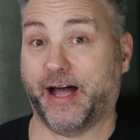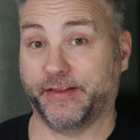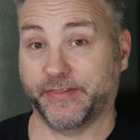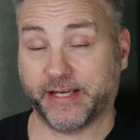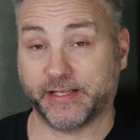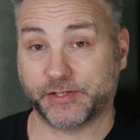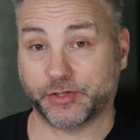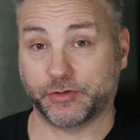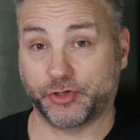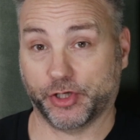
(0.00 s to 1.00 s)
and
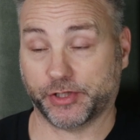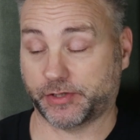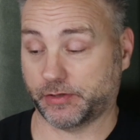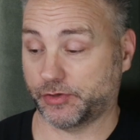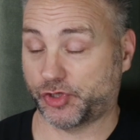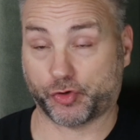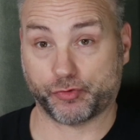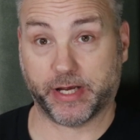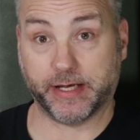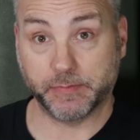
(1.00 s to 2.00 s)
these just
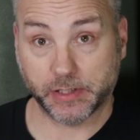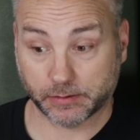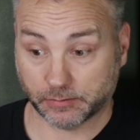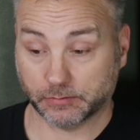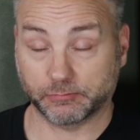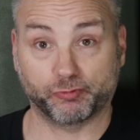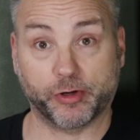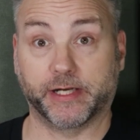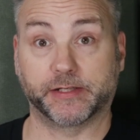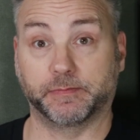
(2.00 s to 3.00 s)
scream
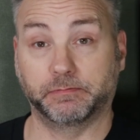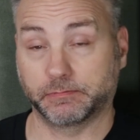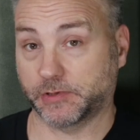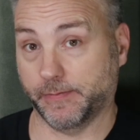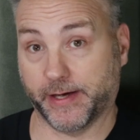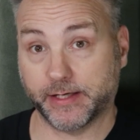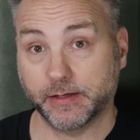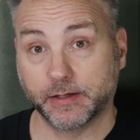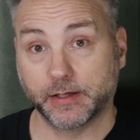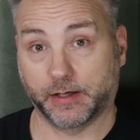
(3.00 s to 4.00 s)
realism to me.
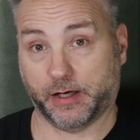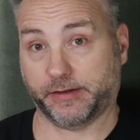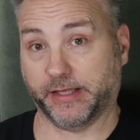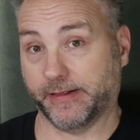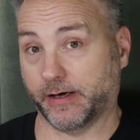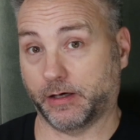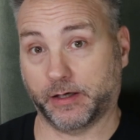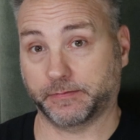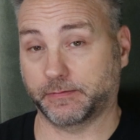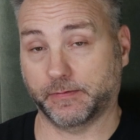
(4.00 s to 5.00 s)
I think they
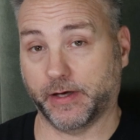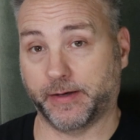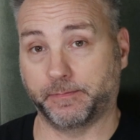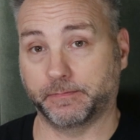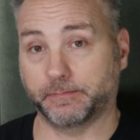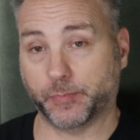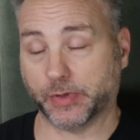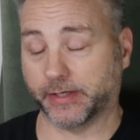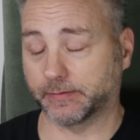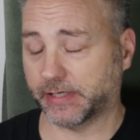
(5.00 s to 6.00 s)
are
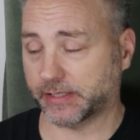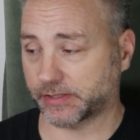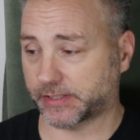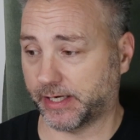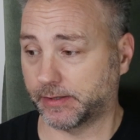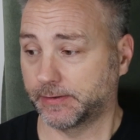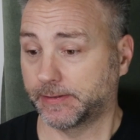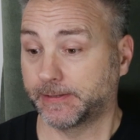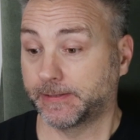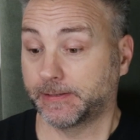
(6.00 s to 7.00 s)
brilliant, as I said.
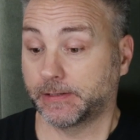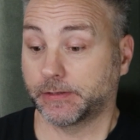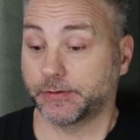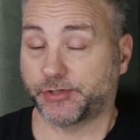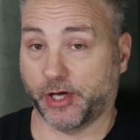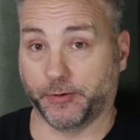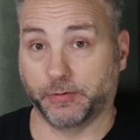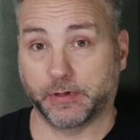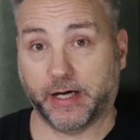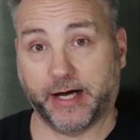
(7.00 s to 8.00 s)
So
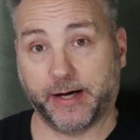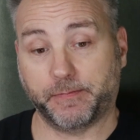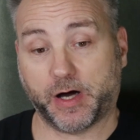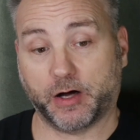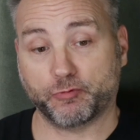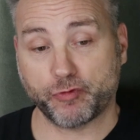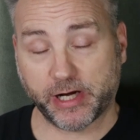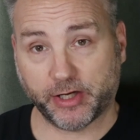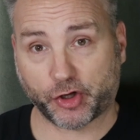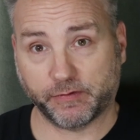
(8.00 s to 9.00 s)
I'm
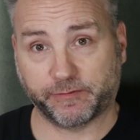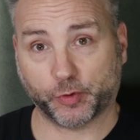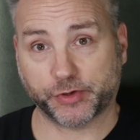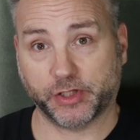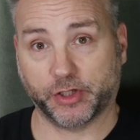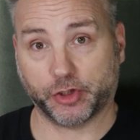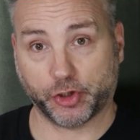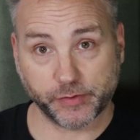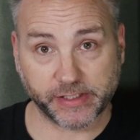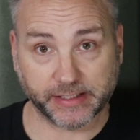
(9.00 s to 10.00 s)
really looking forward to
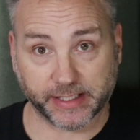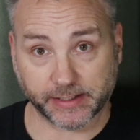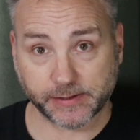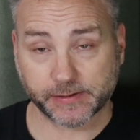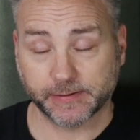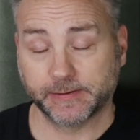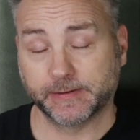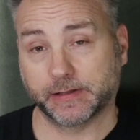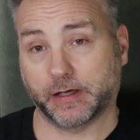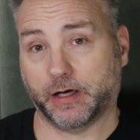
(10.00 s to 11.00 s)
using these.
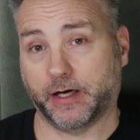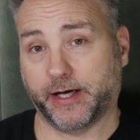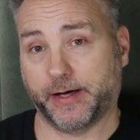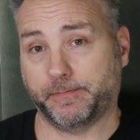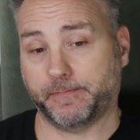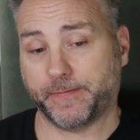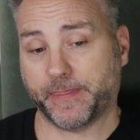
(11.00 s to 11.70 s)
I've